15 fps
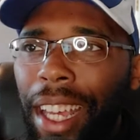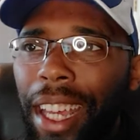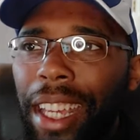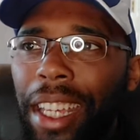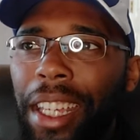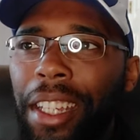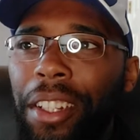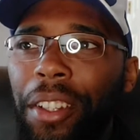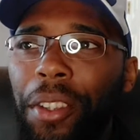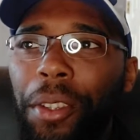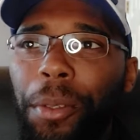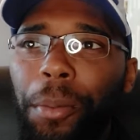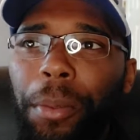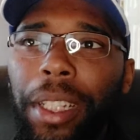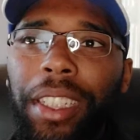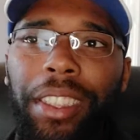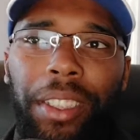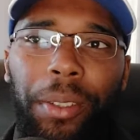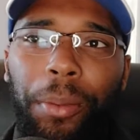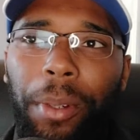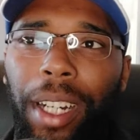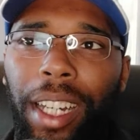And the
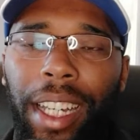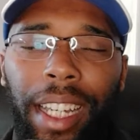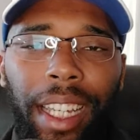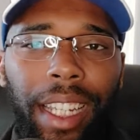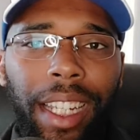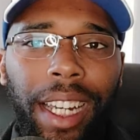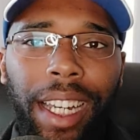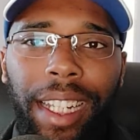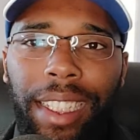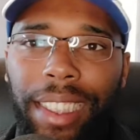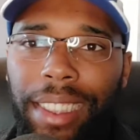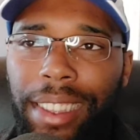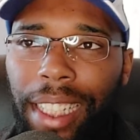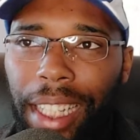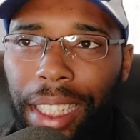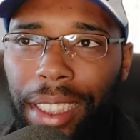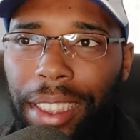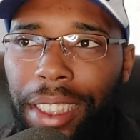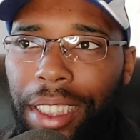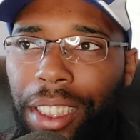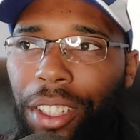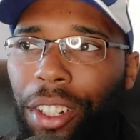reason why I decided
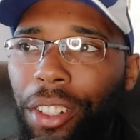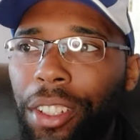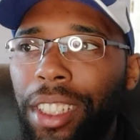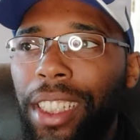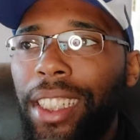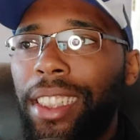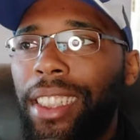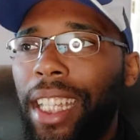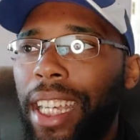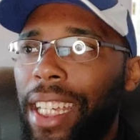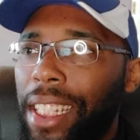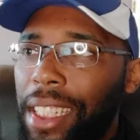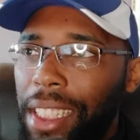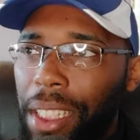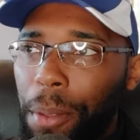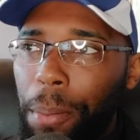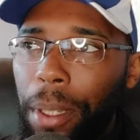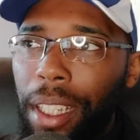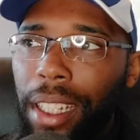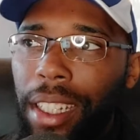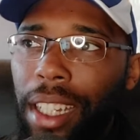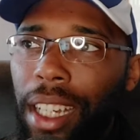to call these
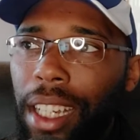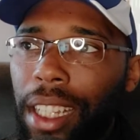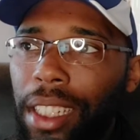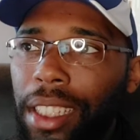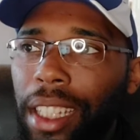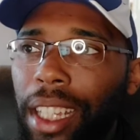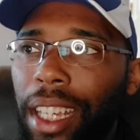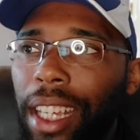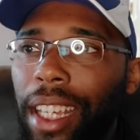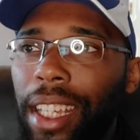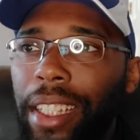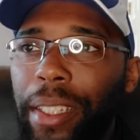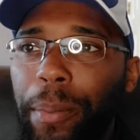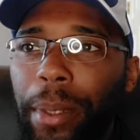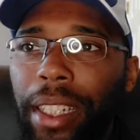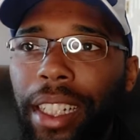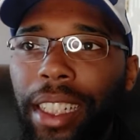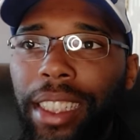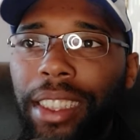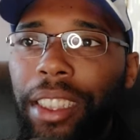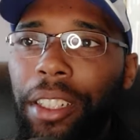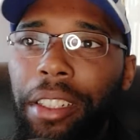SCP knots is
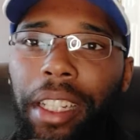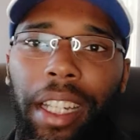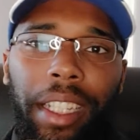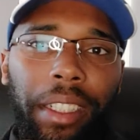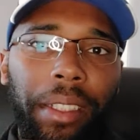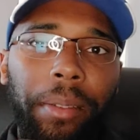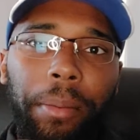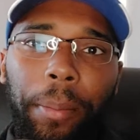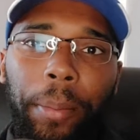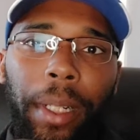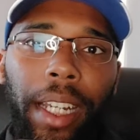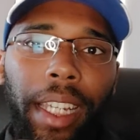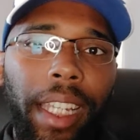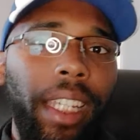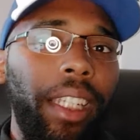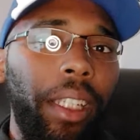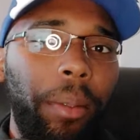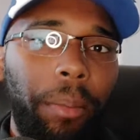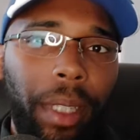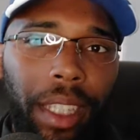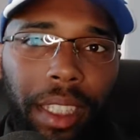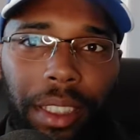because they're not by any
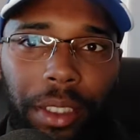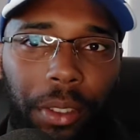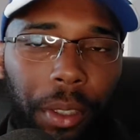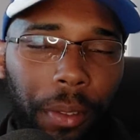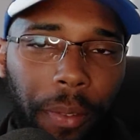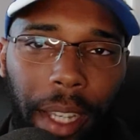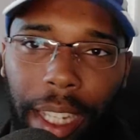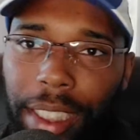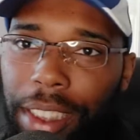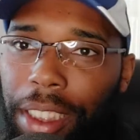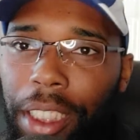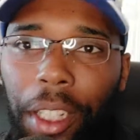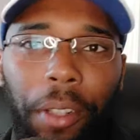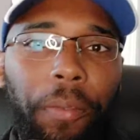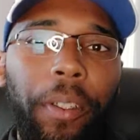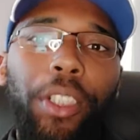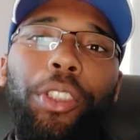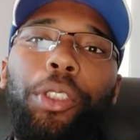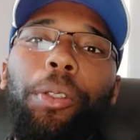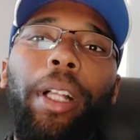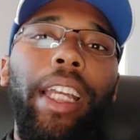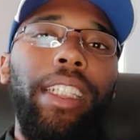means or fashion
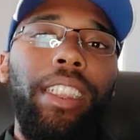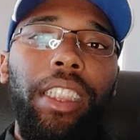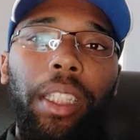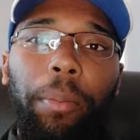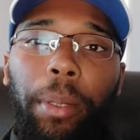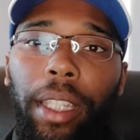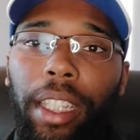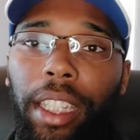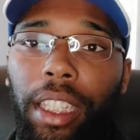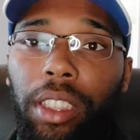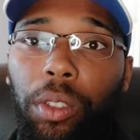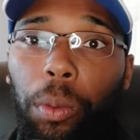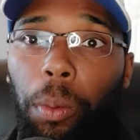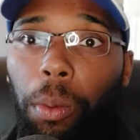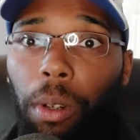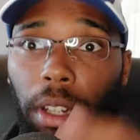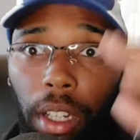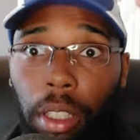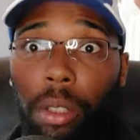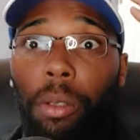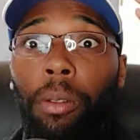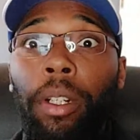official SCPs.
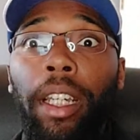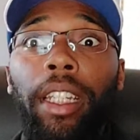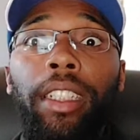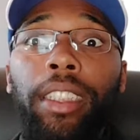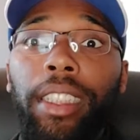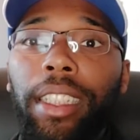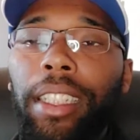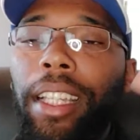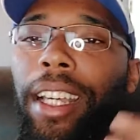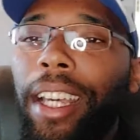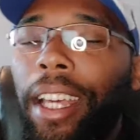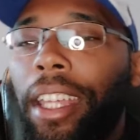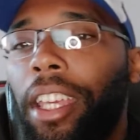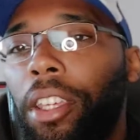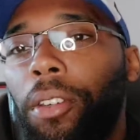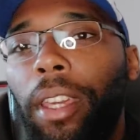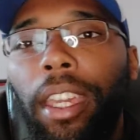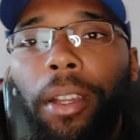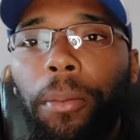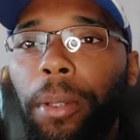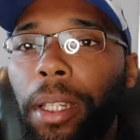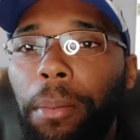What? Crazy. Yeah, you
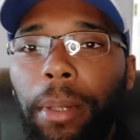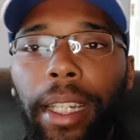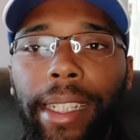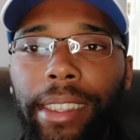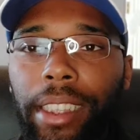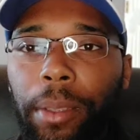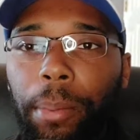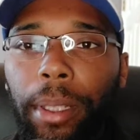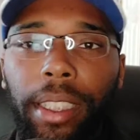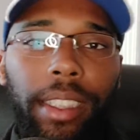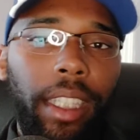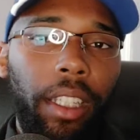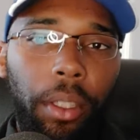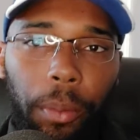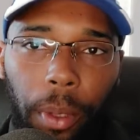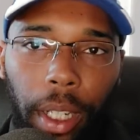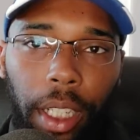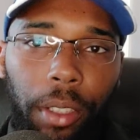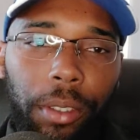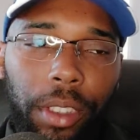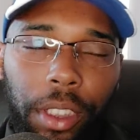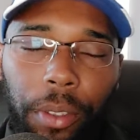can't read my SCPs anywhere
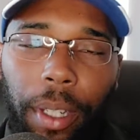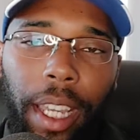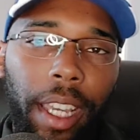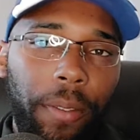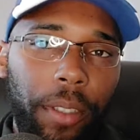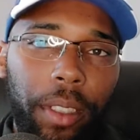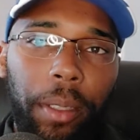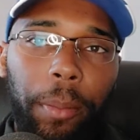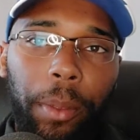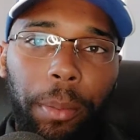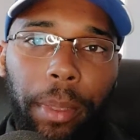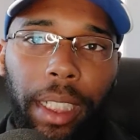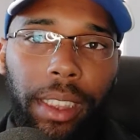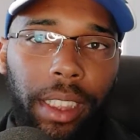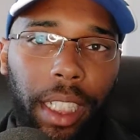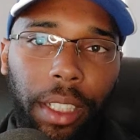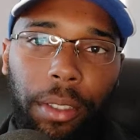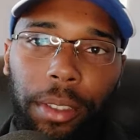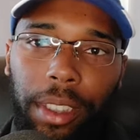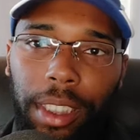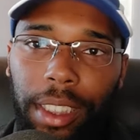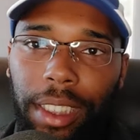else. You have to come to my
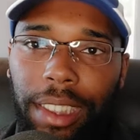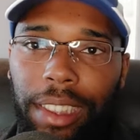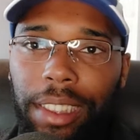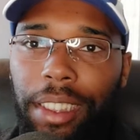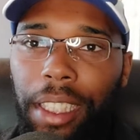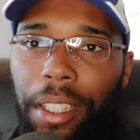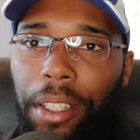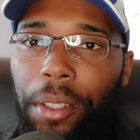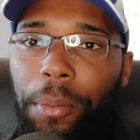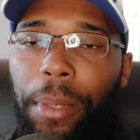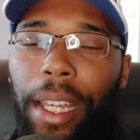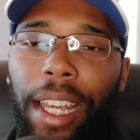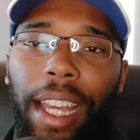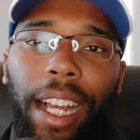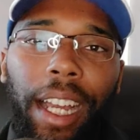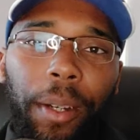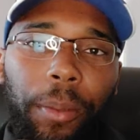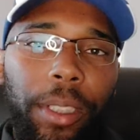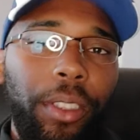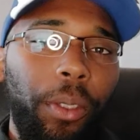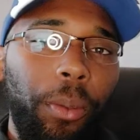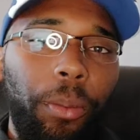channel to see them. I
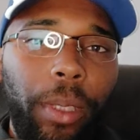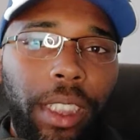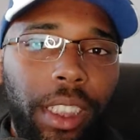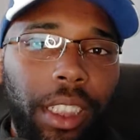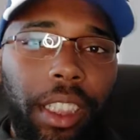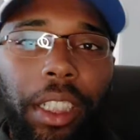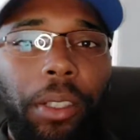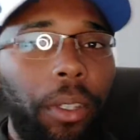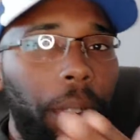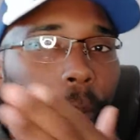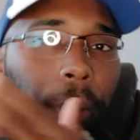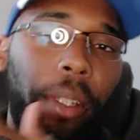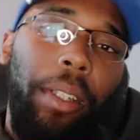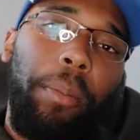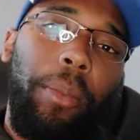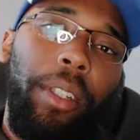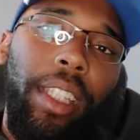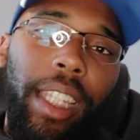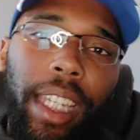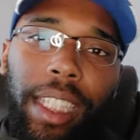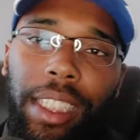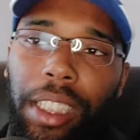was originally going to put them on
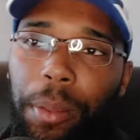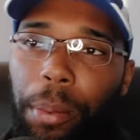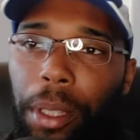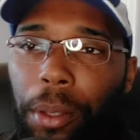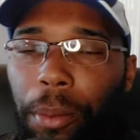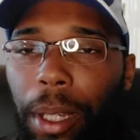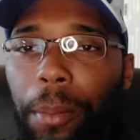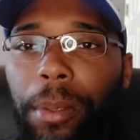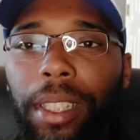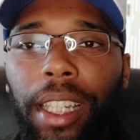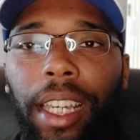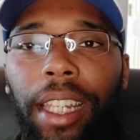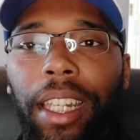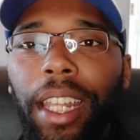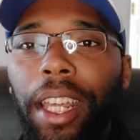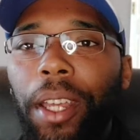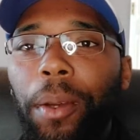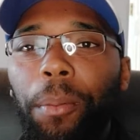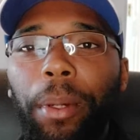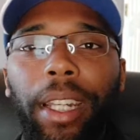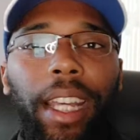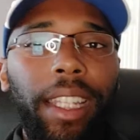the SCP website,
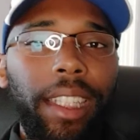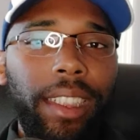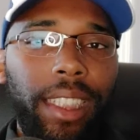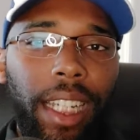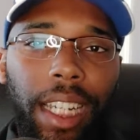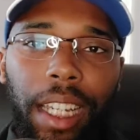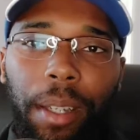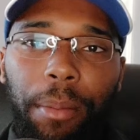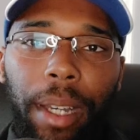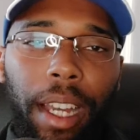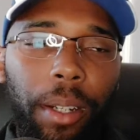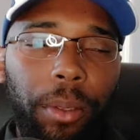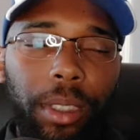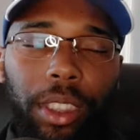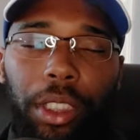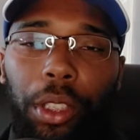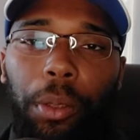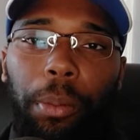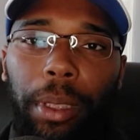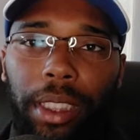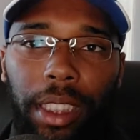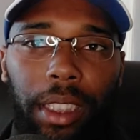but at the time I was too
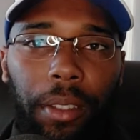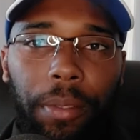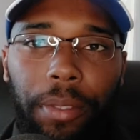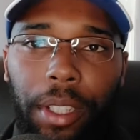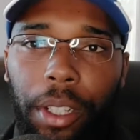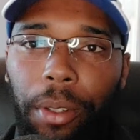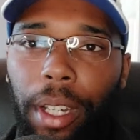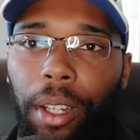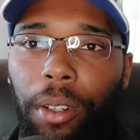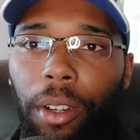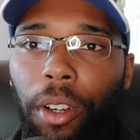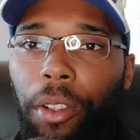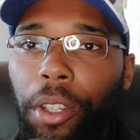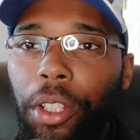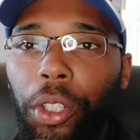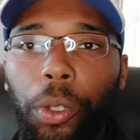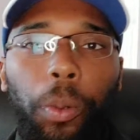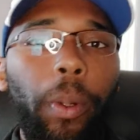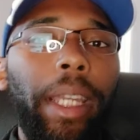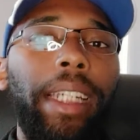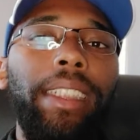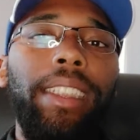busy to figure out all the
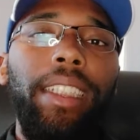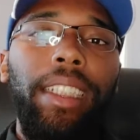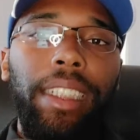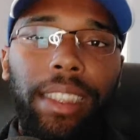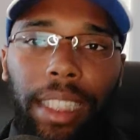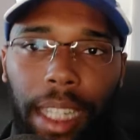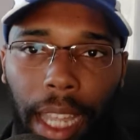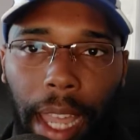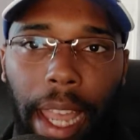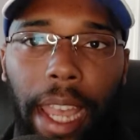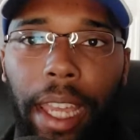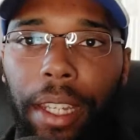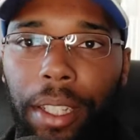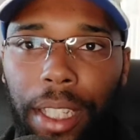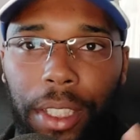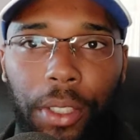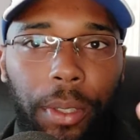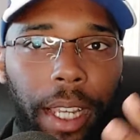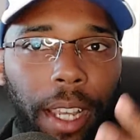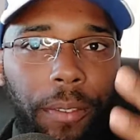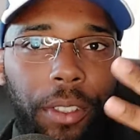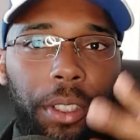craziness they had that you
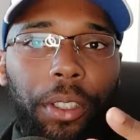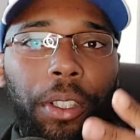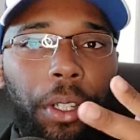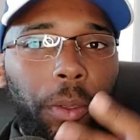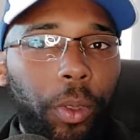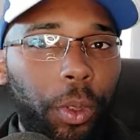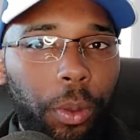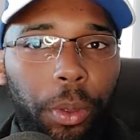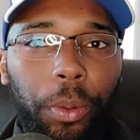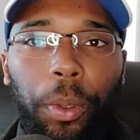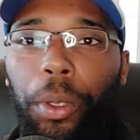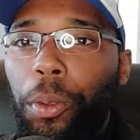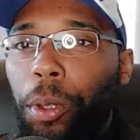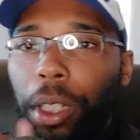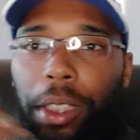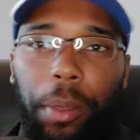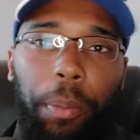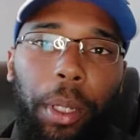have to go through in order to